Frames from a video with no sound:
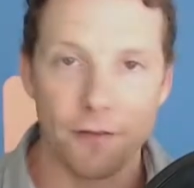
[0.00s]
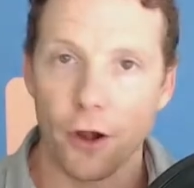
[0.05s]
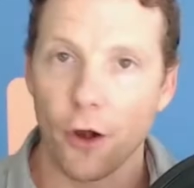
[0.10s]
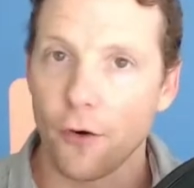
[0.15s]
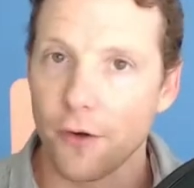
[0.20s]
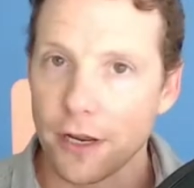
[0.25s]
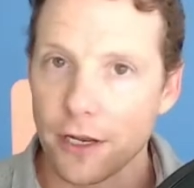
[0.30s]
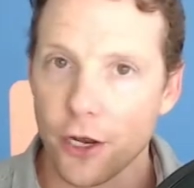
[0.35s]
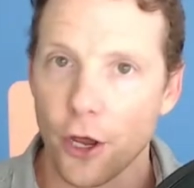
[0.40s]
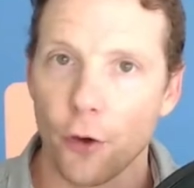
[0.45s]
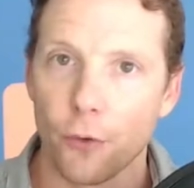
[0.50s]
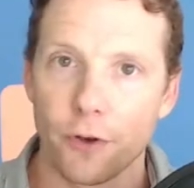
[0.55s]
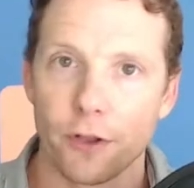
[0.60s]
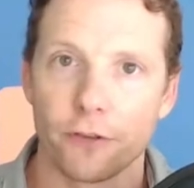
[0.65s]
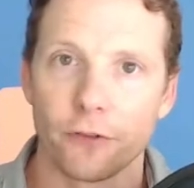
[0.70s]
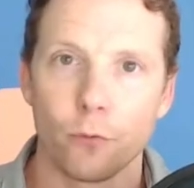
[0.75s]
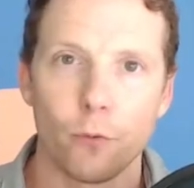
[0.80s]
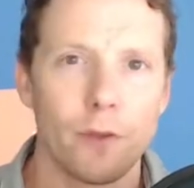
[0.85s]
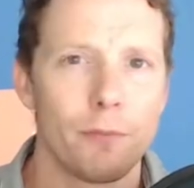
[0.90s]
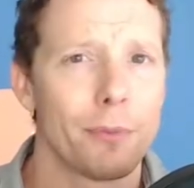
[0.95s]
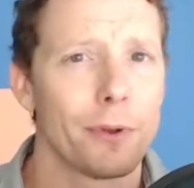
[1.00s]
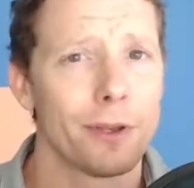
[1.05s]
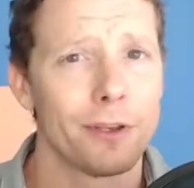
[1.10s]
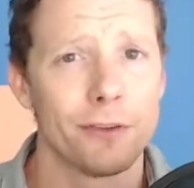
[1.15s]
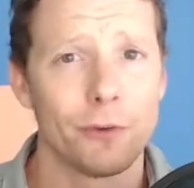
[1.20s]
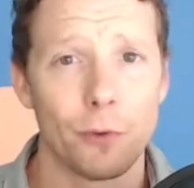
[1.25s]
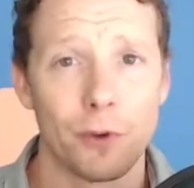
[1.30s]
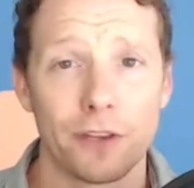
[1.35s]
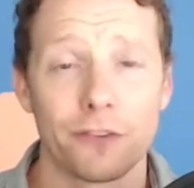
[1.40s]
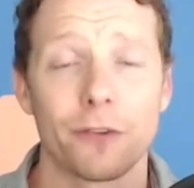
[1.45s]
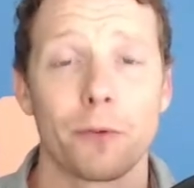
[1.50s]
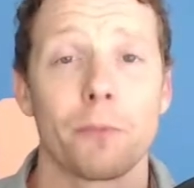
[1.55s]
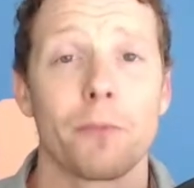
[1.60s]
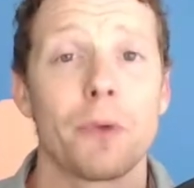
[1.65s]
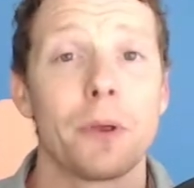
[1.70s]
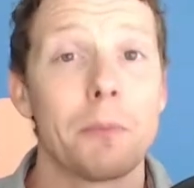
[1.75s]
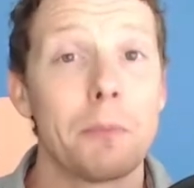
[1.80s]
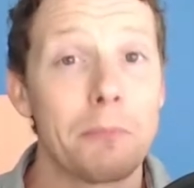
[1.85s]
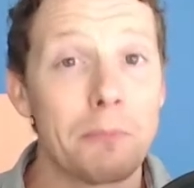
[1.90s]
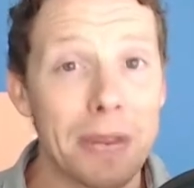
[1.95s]
already noticed, we've been doing some
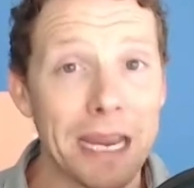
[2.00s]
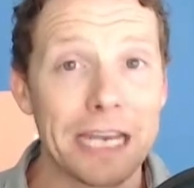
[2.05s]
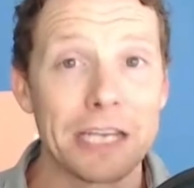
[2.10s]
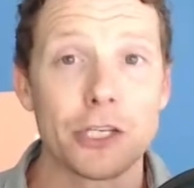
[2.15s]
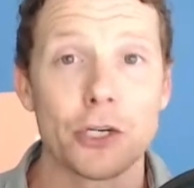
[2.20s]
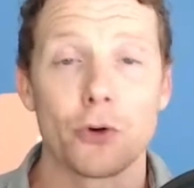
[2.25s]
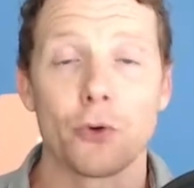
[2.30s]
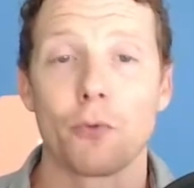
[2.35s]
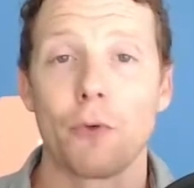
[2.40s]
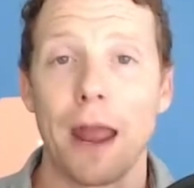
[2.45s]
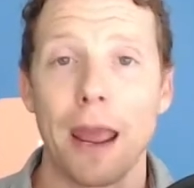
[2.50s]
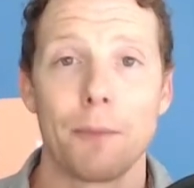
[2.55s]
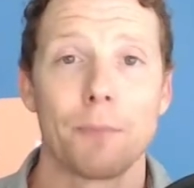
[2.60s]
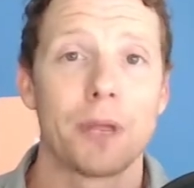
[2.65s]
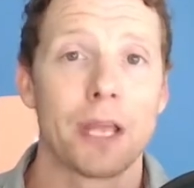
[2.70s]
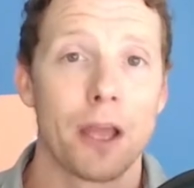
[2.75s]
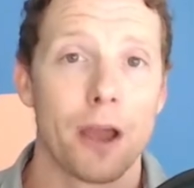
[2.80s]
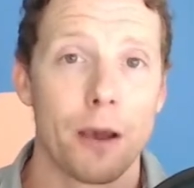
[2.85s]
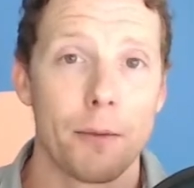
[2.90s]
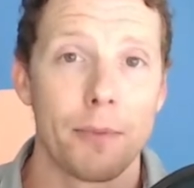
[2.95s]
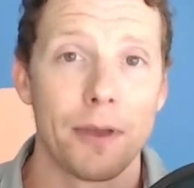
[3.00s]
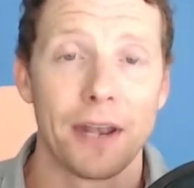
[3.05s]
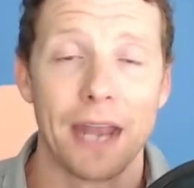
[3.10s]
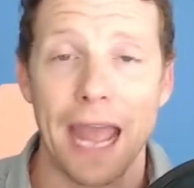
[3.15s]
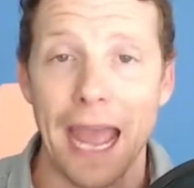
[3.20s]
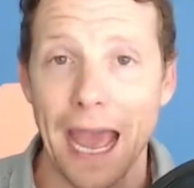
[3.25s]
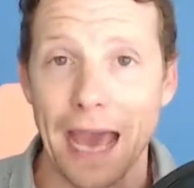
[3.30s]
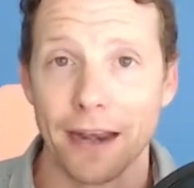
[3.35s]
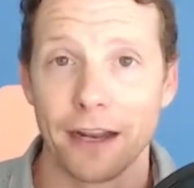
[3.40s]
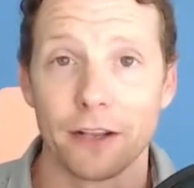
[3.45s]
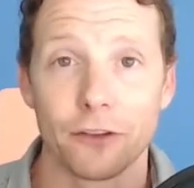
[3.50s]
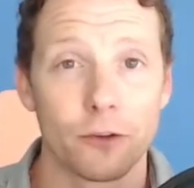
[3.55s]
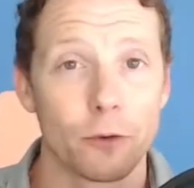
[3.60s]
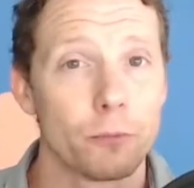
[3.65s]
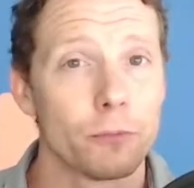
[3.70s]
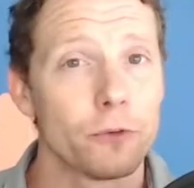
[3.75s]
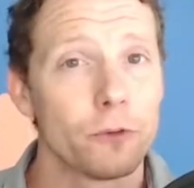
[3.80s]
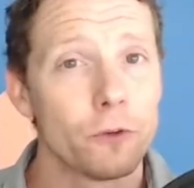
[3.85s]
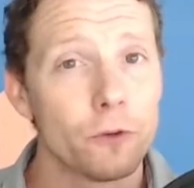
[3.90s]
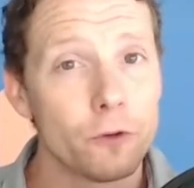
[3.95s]
major ramping up and adding
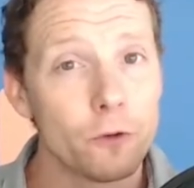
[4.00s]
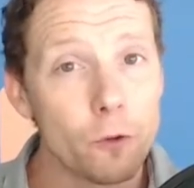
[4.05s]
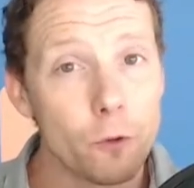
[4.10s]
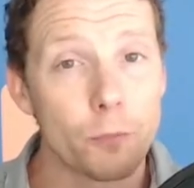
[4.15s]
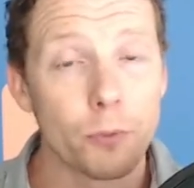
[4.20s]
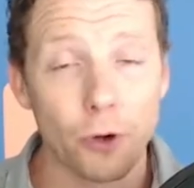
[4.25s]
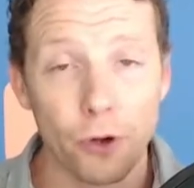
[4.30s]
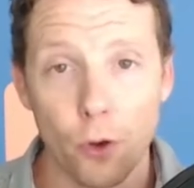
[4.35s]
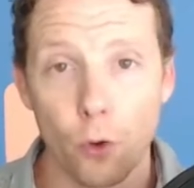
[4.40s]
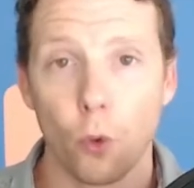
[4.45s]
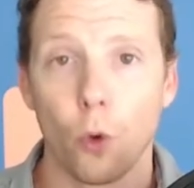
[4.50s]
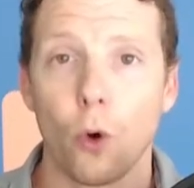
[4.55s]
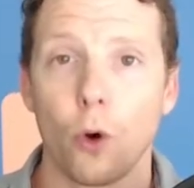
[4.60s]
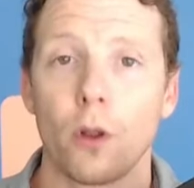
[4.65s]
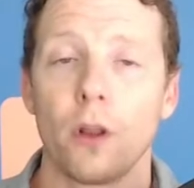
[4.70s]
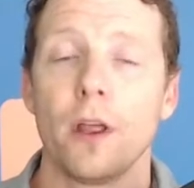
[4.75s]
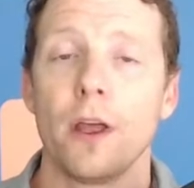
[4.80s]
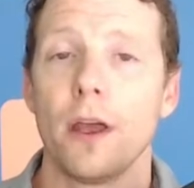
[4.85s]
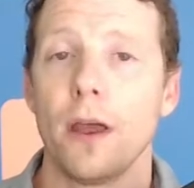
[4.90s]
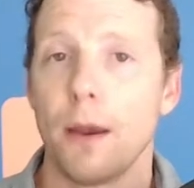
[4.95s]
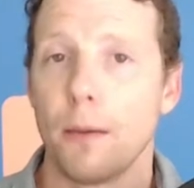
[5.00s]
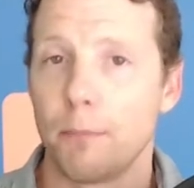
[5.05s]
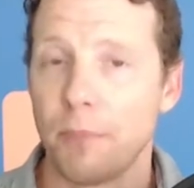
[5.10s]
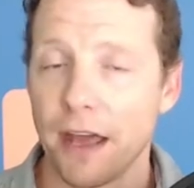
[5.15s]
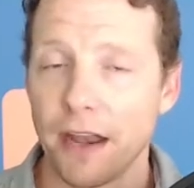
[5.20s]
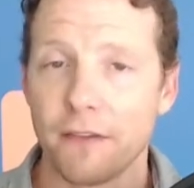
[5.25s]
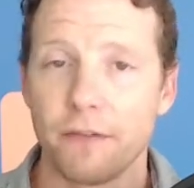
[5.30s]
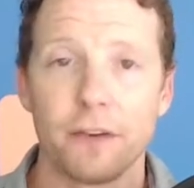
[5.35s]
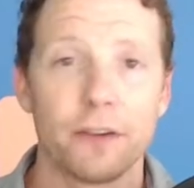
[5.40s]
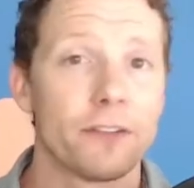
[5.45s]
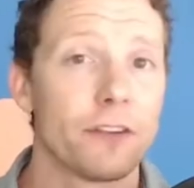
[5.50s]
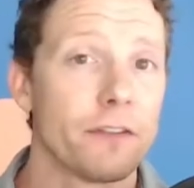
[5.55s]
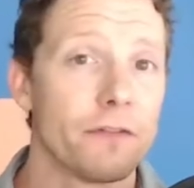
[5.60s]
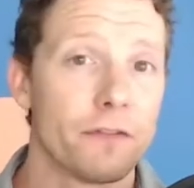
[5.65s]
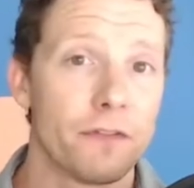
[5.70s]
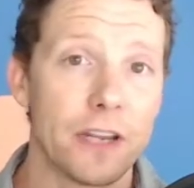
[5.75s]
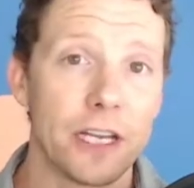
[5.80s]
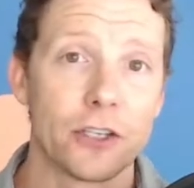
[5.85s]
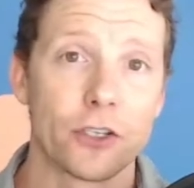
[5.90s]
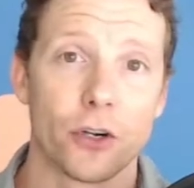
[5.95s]
some super cool benefits and
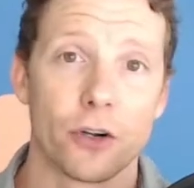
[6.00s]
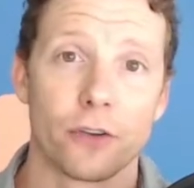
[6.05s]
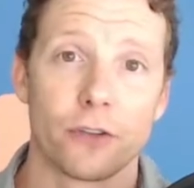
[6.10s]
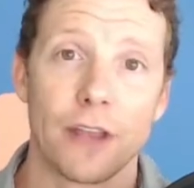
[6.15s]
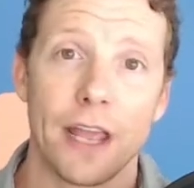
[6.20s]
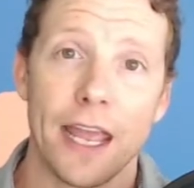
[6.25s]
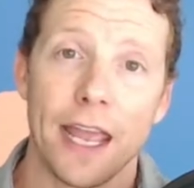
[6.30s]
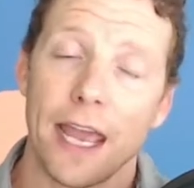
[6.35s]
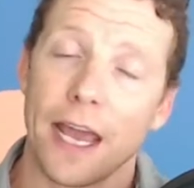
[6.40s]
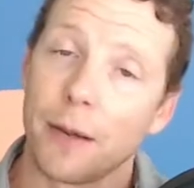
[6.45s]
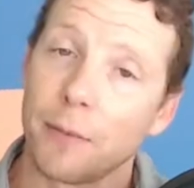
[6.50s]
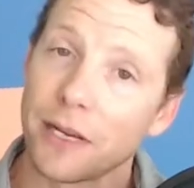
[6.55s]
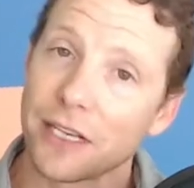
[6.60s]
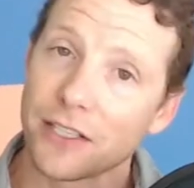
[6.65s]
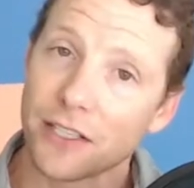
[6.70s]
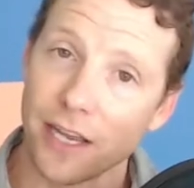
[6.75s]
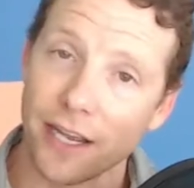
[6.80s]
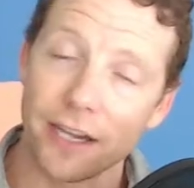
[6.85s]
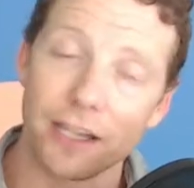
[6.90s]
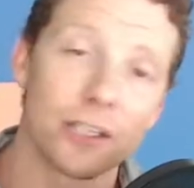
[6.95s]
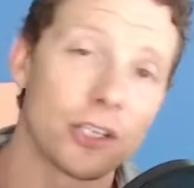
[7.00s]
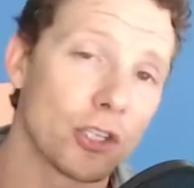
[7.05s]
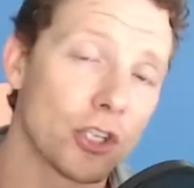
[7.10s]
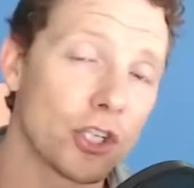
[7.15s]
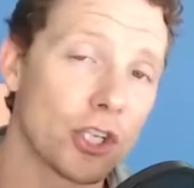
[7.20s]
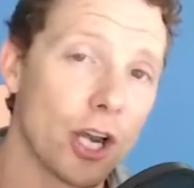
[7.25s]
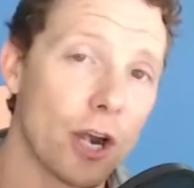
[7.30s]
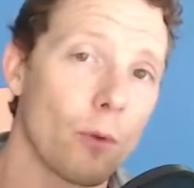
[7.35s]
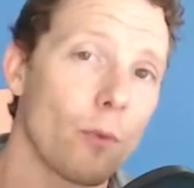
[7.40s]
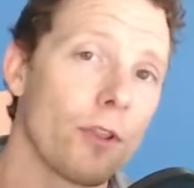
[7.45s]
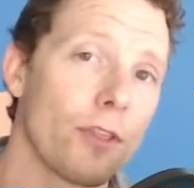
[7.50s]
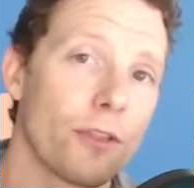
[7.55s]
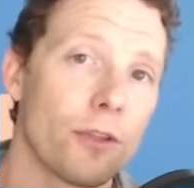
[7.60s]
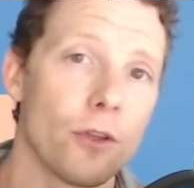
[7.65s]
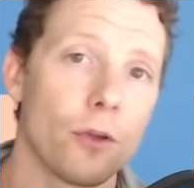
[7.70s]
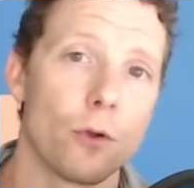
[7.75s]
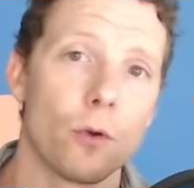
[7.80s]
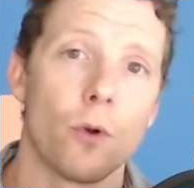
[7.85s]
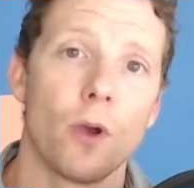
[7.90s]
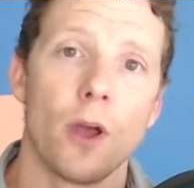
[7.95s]
features, and I'm excited to share with
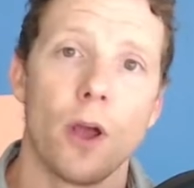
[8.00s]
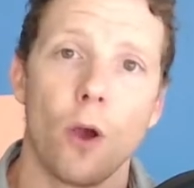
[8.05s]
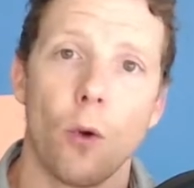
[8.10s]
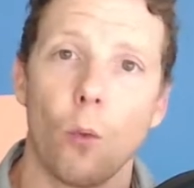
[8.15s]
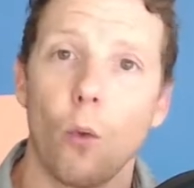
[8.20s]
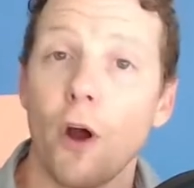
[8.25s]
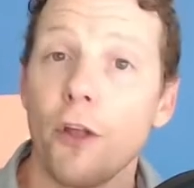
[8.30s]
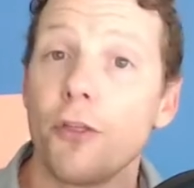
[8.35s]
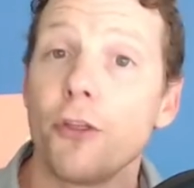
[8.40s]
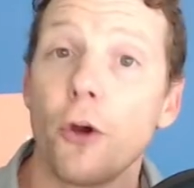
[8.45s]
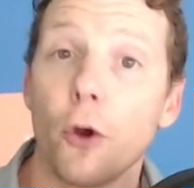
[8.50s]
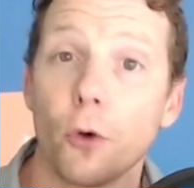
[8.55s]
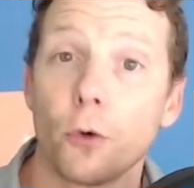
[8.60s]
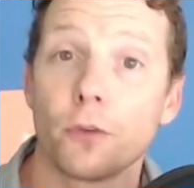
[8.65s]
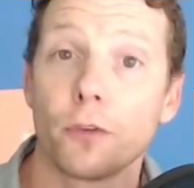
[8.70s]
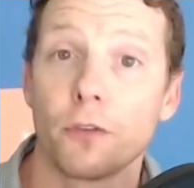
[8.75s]
you what those